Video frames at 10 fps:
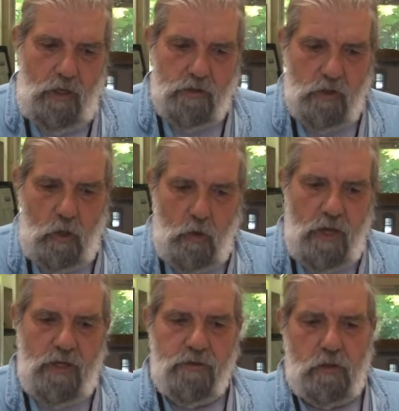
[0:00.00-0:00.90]
So
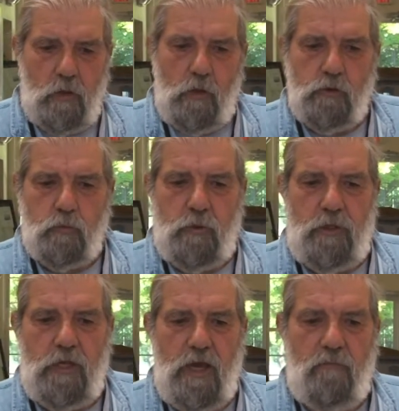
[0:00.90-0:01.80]
as it goes,
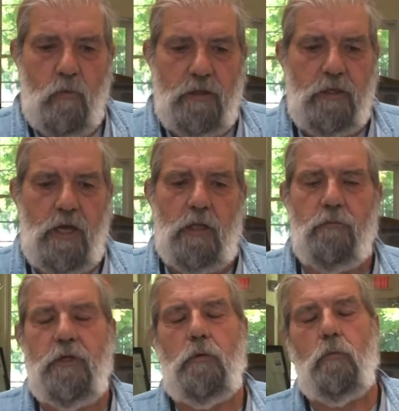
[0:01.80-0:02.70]
we have one
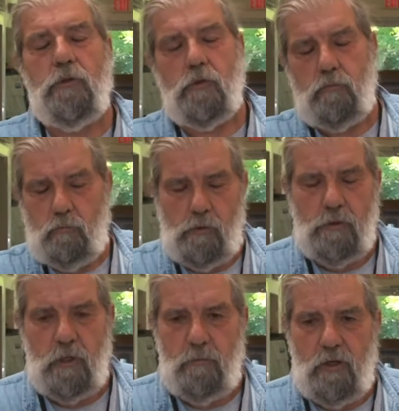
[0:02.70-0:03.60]
gallery, which we're
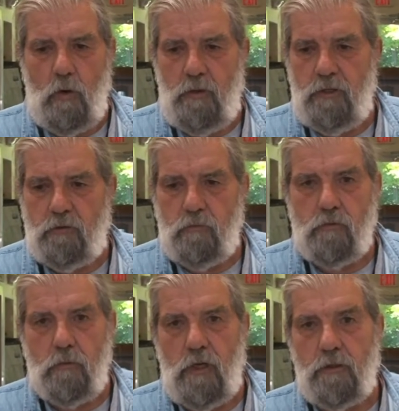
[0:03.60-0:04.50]
going to be going into
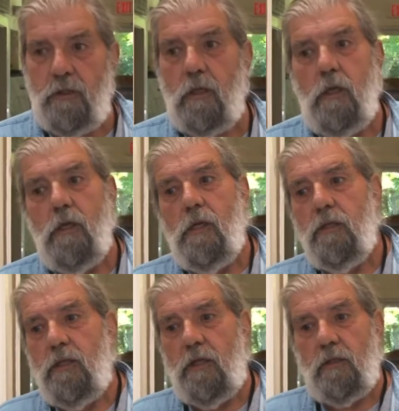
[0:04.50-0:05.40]
shortly,
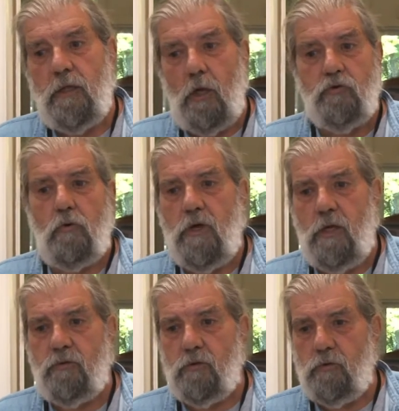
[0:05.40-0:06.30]
that Cultural
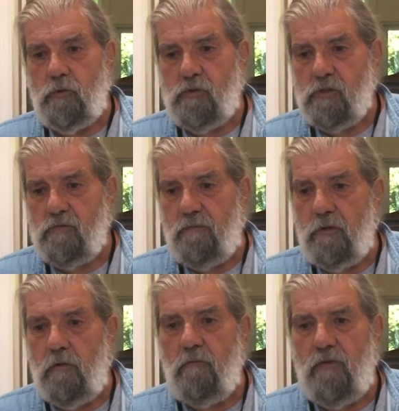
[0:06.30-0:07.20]
Council uses for
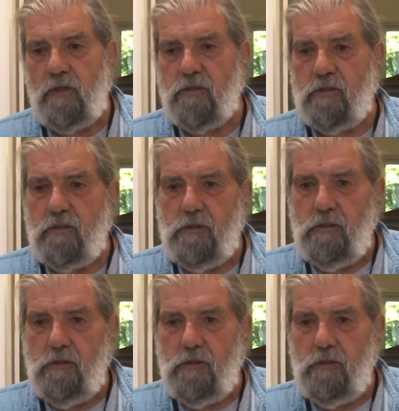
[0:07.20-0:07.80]
their events.